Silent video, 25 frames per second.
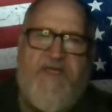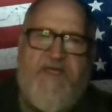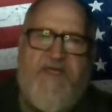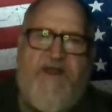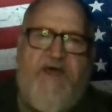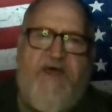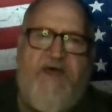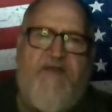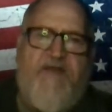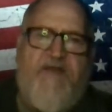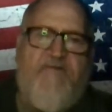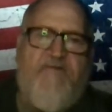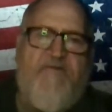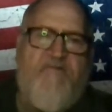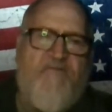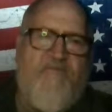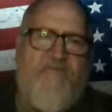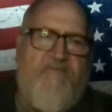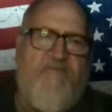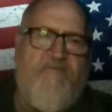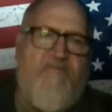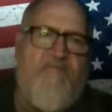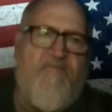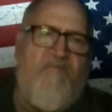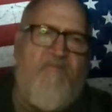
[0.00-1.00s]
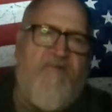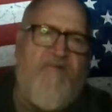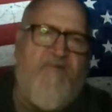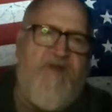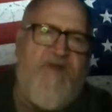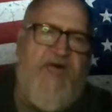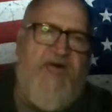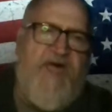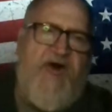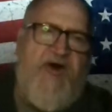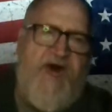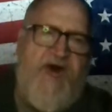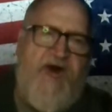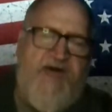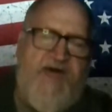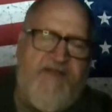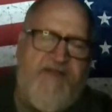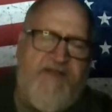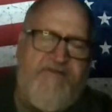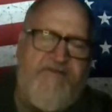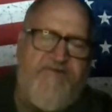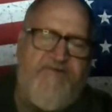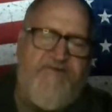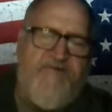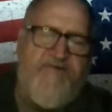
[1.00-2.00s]
and I don't want to
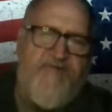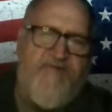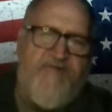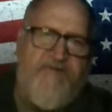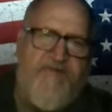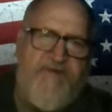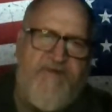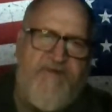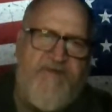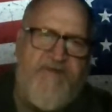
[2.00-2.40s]
add to